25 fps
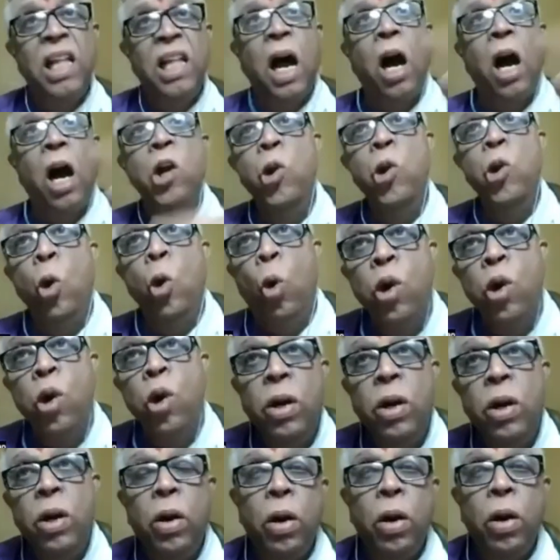the unknown
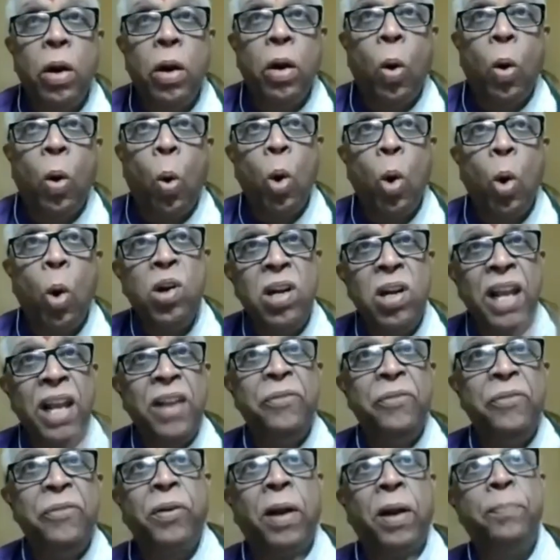
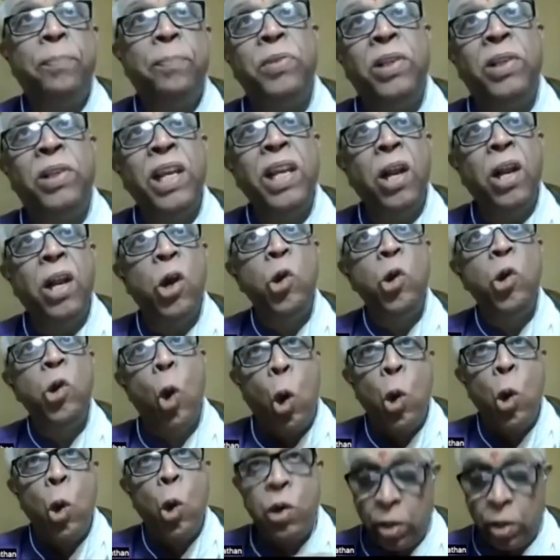only from the
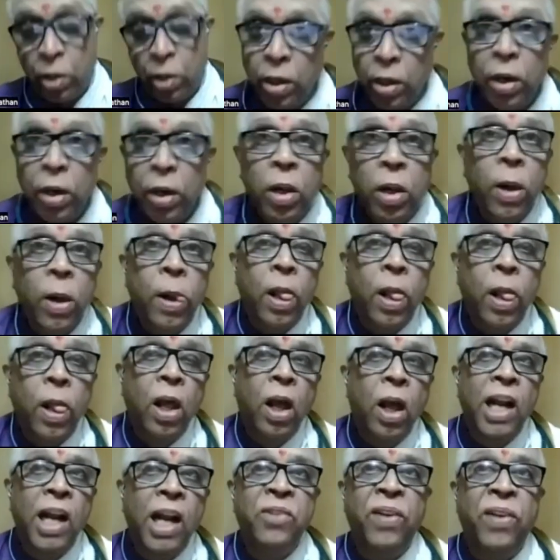known.
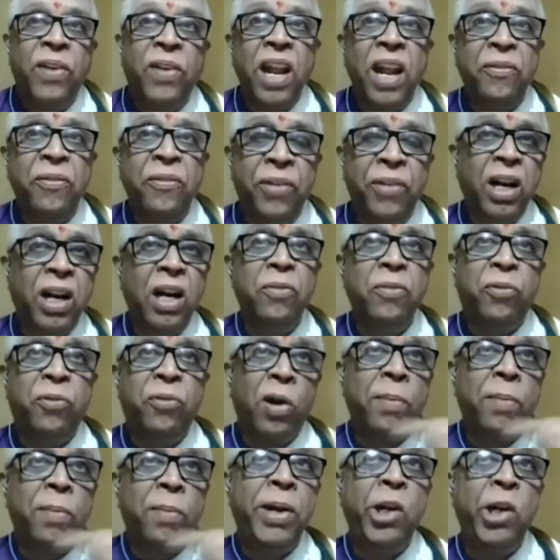It's very difficult
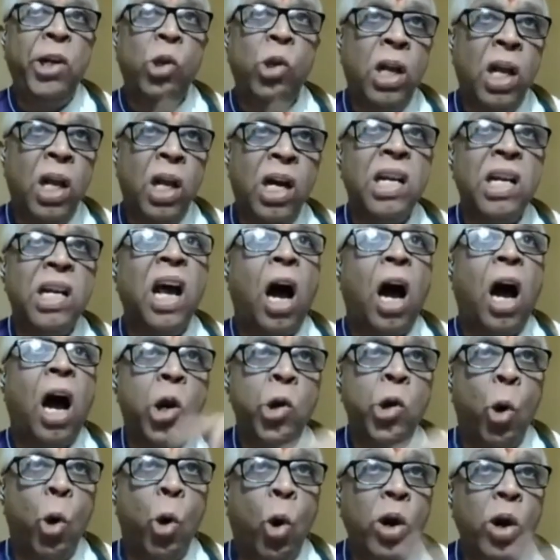for me to learn
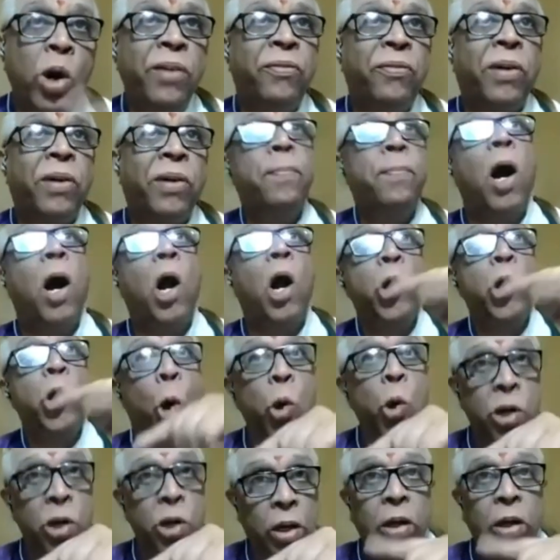an unknown from
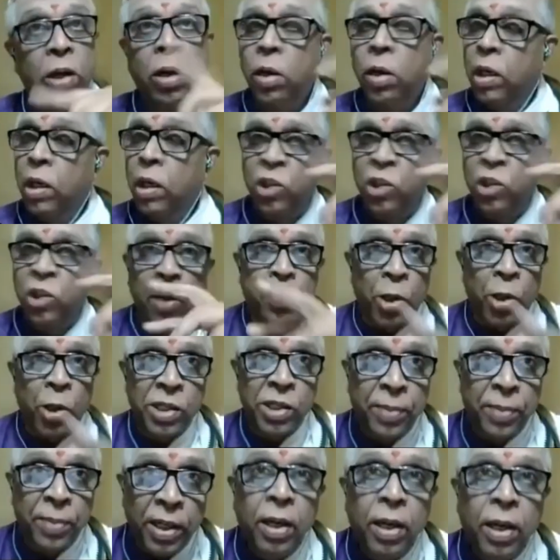unknown. It's not
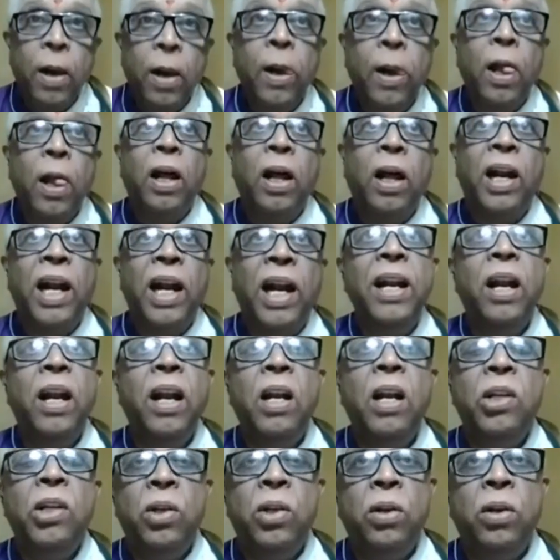possible, right?
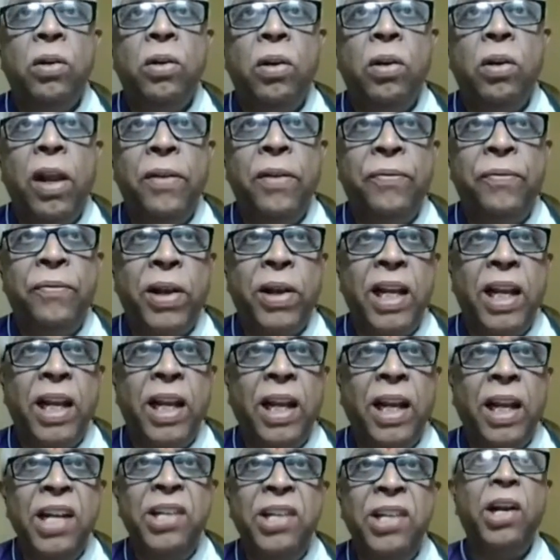So if I
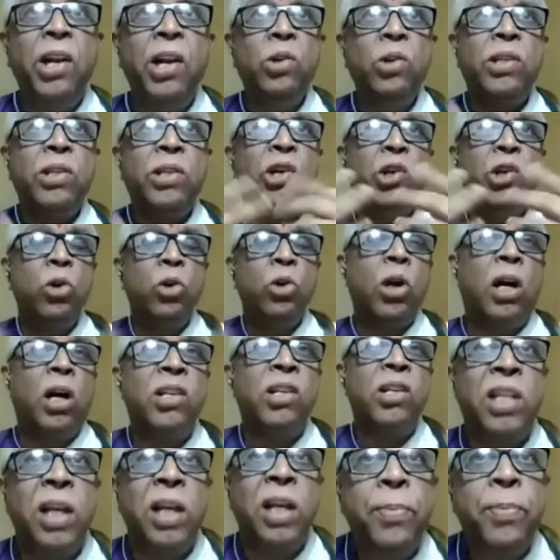introduce a new
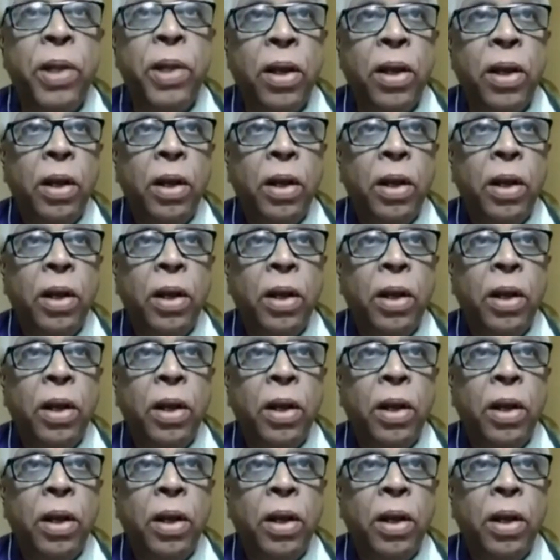concept,